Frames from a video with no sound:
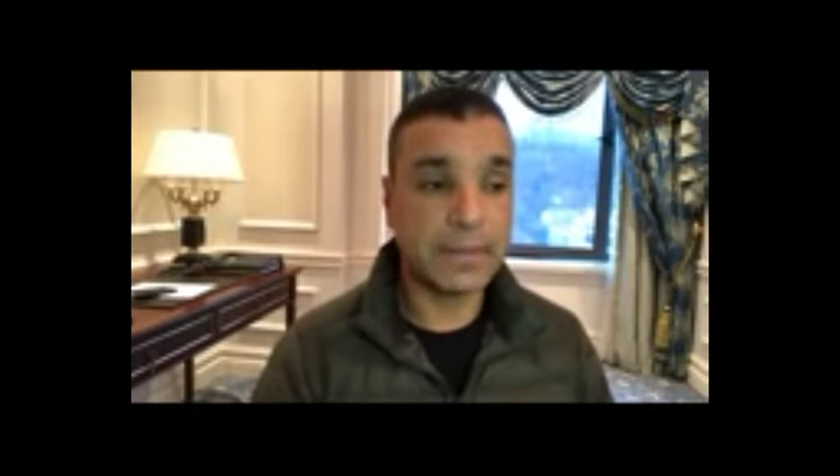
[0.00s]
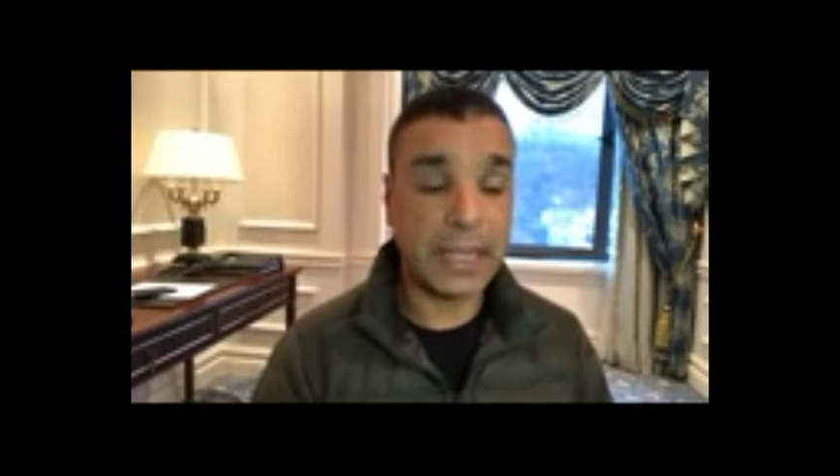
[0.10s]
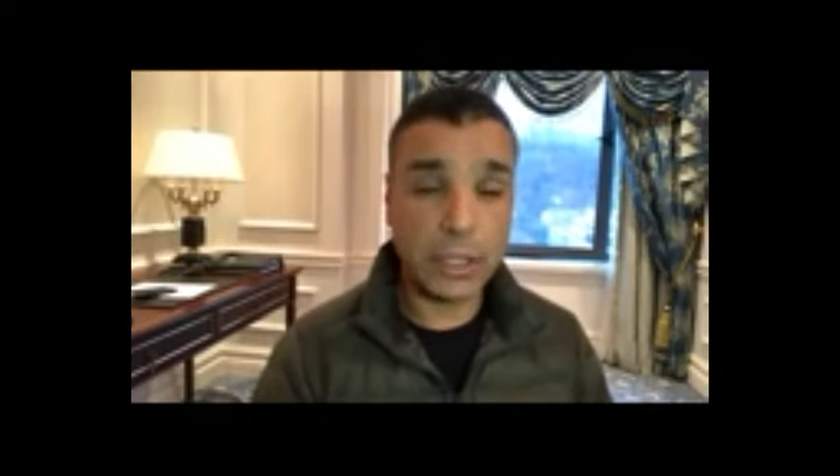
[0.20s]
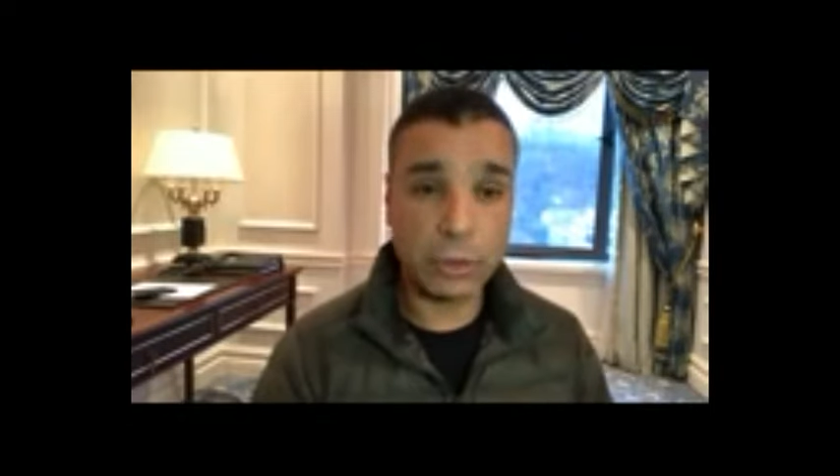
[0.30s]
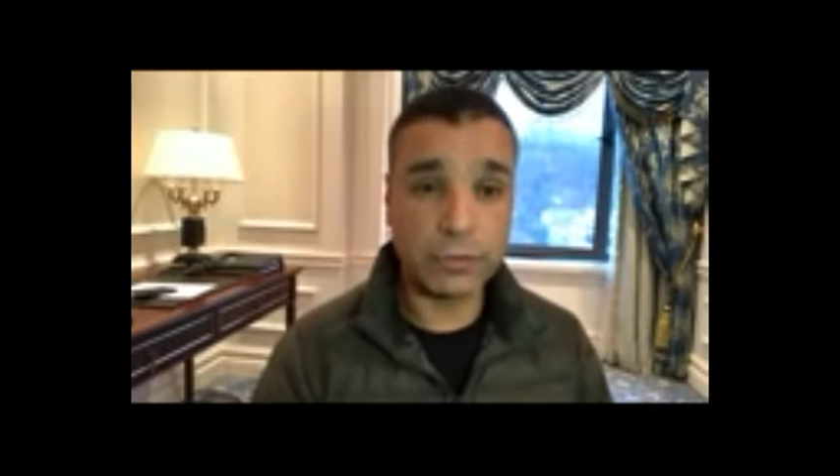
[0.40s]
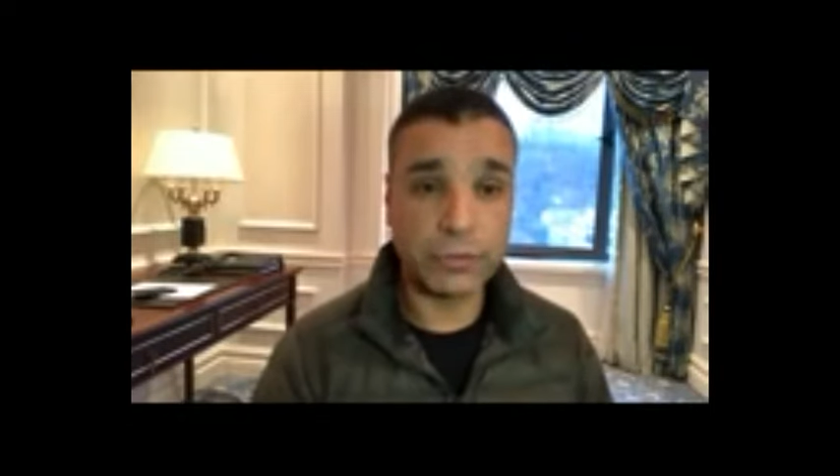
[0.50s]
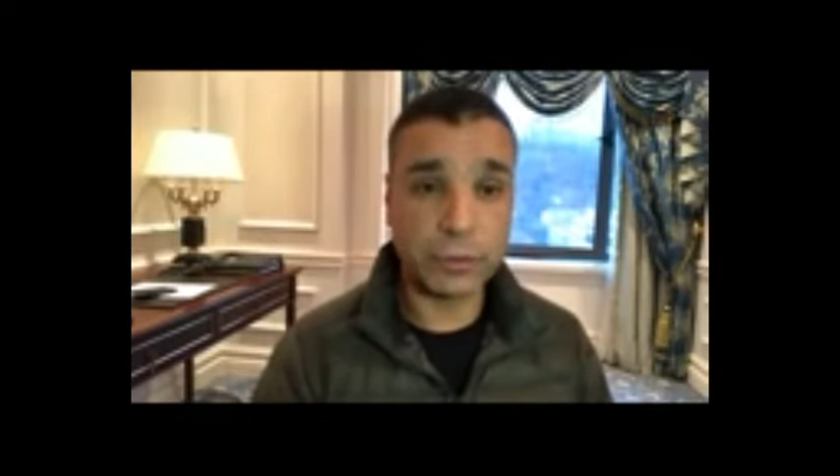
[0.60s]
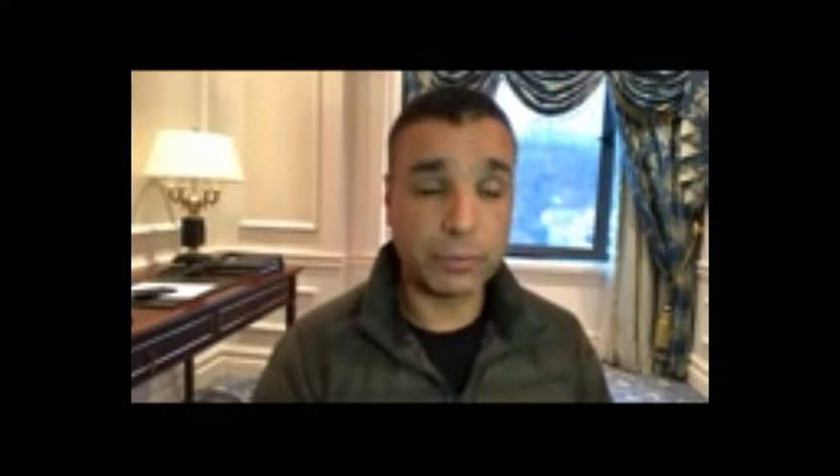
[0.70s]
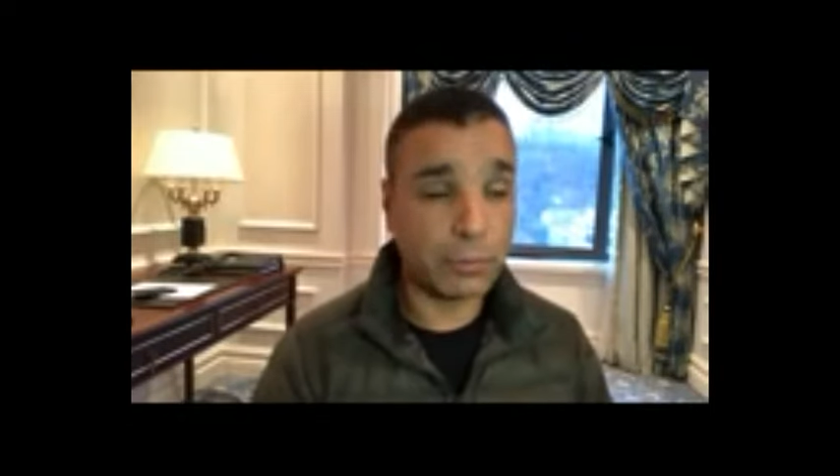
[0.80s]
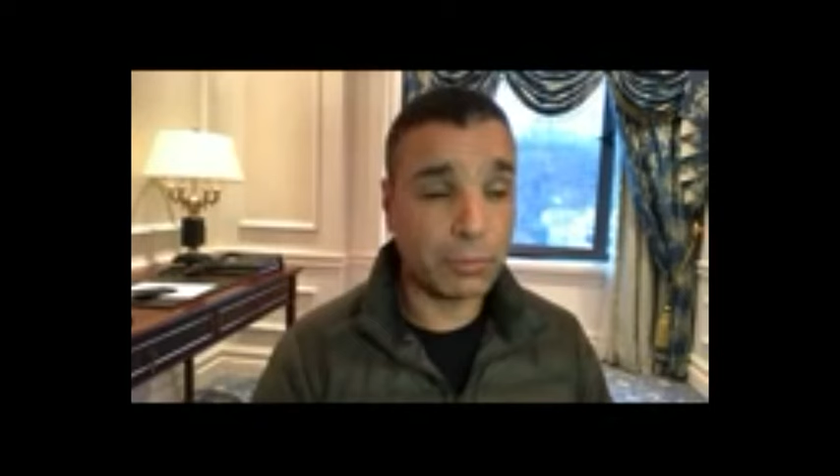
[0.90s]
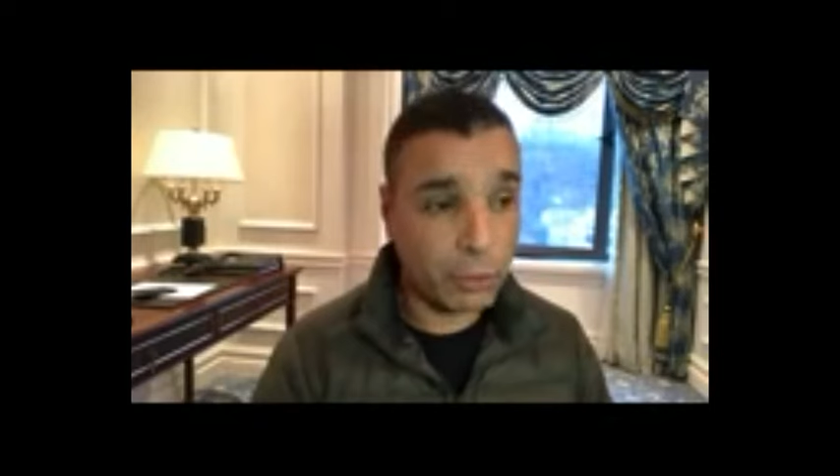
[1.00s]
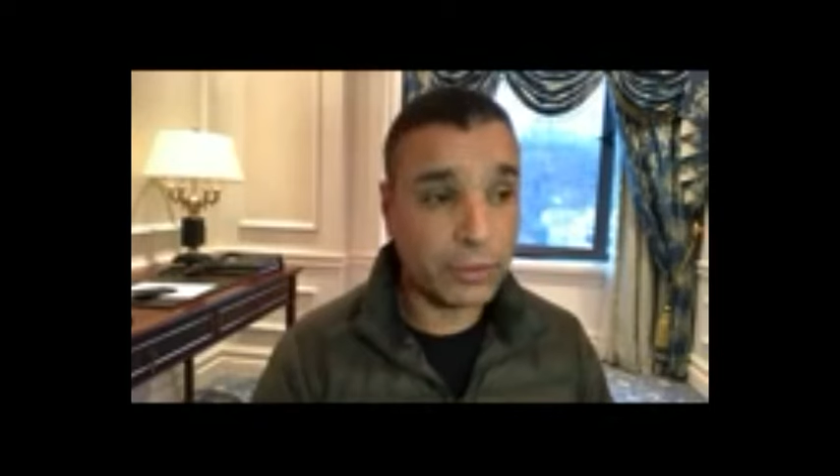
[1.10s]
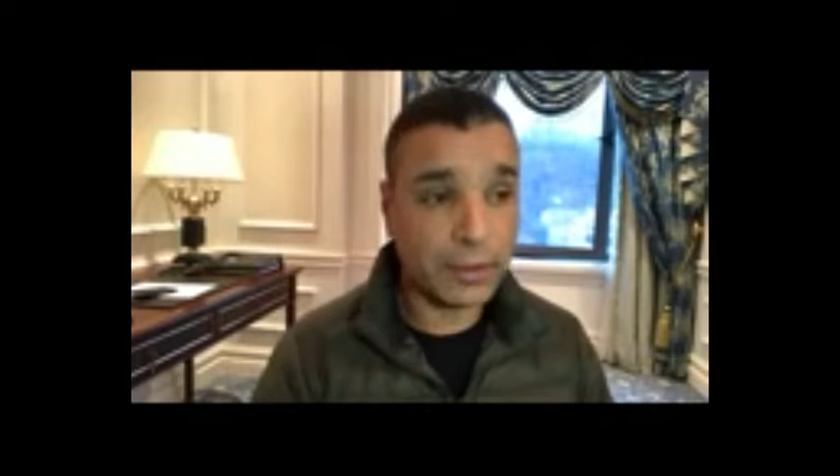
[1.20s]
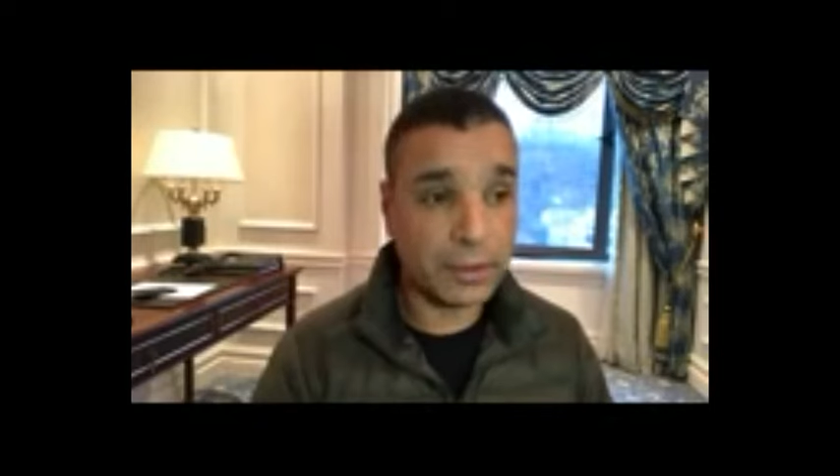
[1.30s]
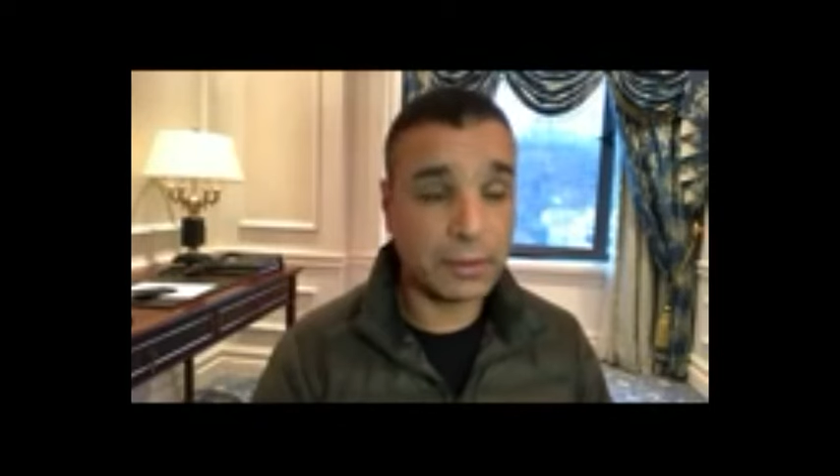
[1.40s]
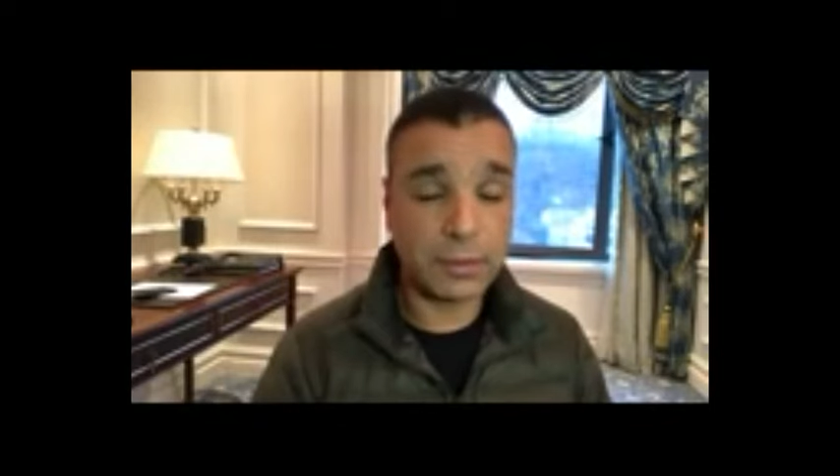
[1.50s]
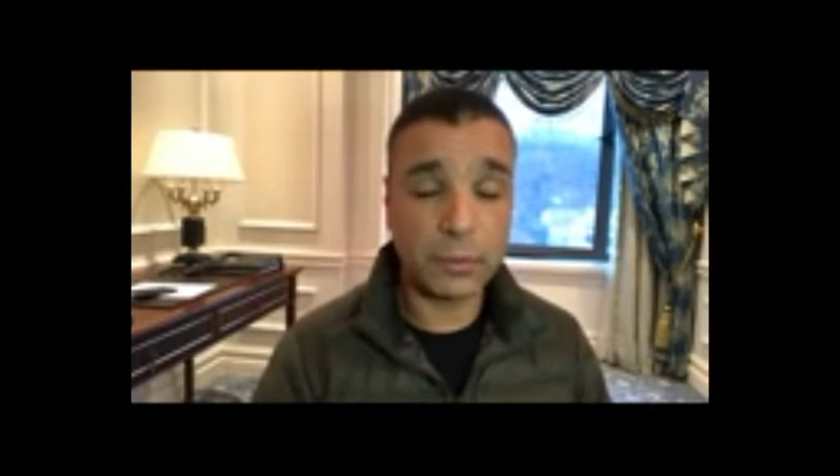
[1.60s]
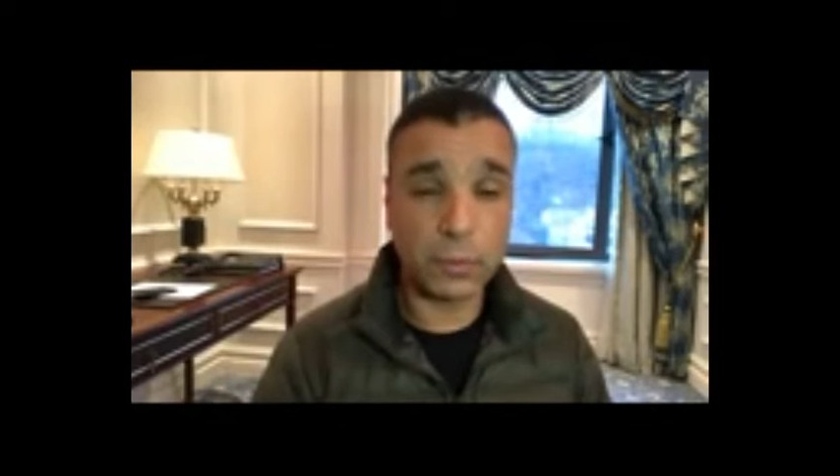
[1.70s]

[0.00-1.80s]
thank you for more than